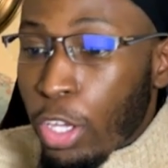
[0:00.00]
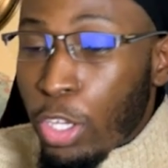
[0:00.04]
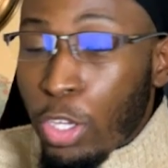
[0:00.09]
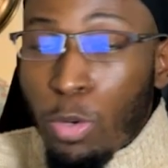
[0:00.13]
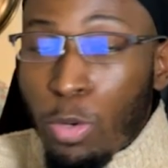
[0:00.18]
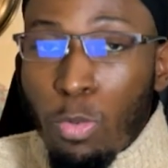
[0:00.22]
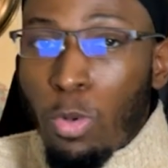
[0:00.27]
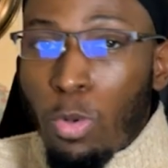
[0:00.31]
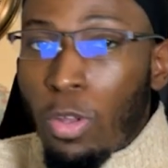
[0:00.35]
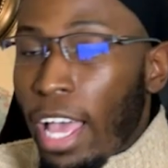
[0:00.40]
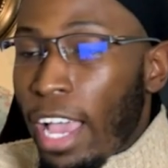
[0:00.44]

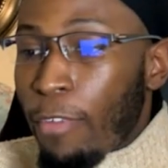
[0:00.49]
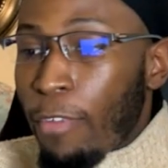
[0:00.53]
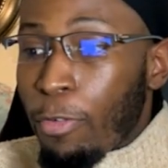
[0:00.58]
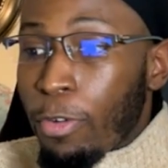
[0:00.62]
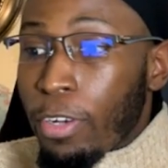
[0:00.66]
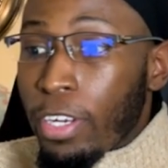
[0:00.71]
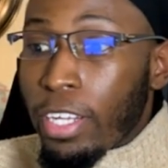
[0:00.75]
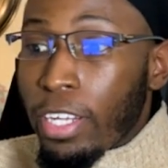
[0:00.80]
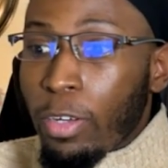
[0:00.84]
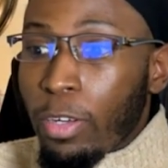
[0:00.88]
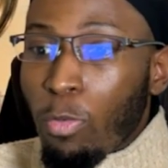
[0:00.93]
you will ever
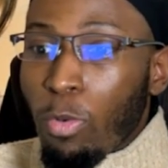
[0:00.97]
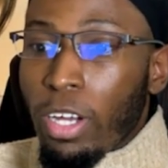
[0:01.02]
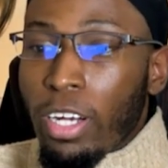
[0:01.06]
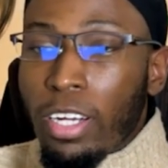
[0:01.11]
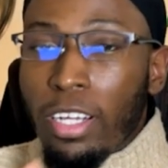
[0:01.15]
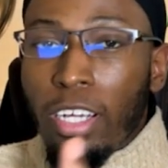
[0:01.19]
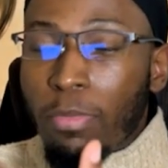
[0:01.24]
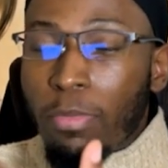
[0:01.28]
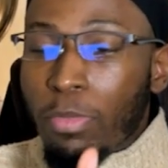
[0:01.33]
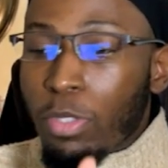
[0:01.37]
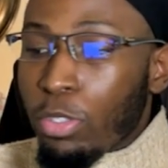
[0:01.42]
need when
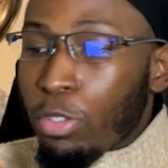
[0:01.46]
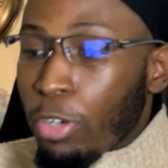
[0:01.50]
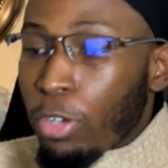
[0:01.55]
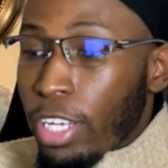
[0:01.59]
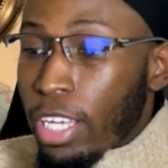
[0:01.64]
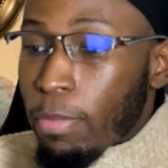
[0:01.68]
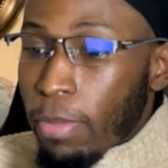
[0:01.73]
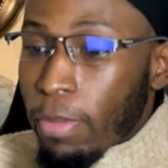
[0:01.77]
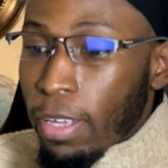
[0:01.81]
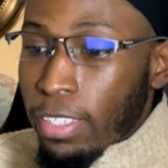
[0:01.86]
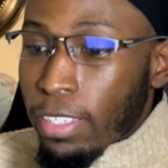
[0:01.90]
it comes to your
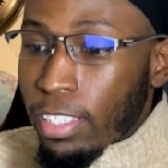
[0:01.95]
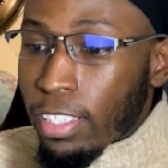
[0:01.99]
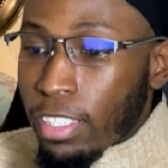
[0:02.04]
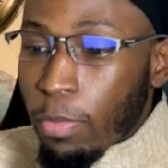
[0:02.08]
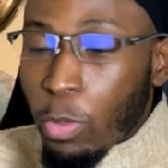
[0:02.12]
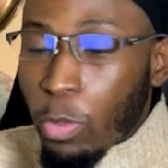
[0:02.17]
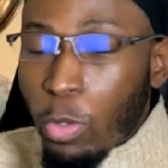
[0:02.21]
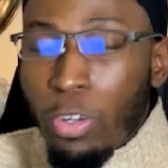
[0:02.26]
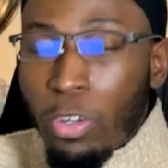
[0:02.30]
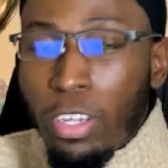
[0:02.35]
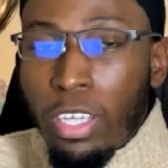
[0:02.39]
email
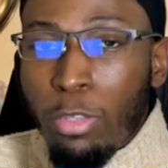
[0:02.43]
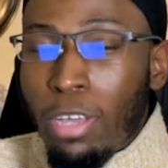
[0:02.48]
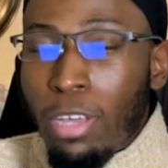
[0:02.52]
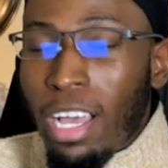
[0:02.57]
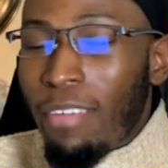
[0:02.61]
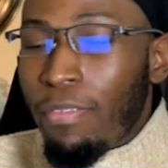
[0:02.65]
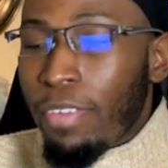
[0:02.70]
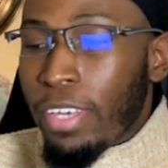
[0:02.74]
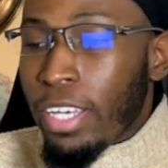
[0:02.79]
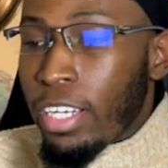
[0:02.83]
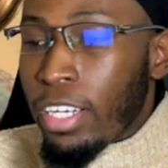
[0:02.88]
system, you need to
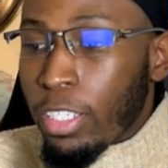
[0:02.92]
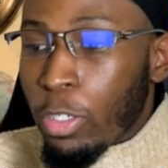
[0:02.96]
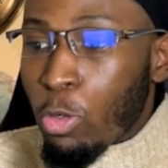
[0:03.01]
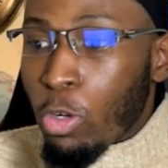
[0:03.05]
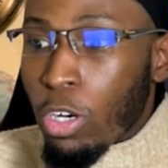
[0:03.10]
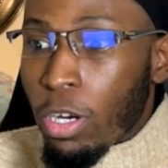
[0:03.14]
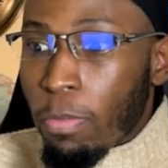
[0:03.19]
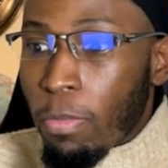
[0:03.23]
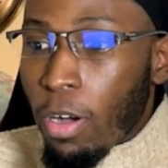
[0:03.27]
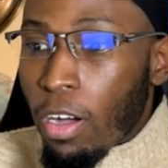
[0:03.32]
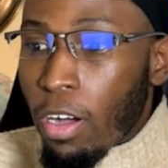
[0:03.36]
have a good
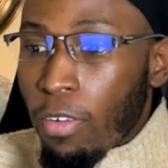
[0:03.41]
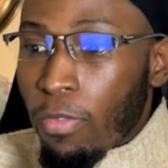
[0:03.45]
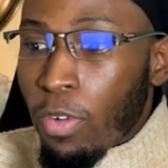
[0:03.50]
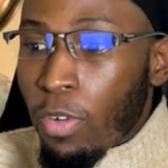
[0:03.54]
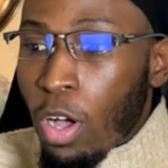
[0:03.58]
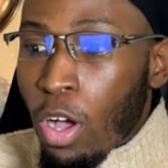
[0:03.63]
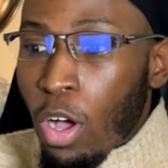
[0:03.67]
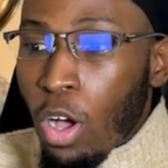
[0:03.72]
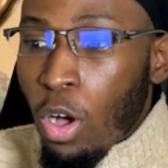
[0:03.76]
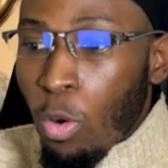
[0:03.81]
grip of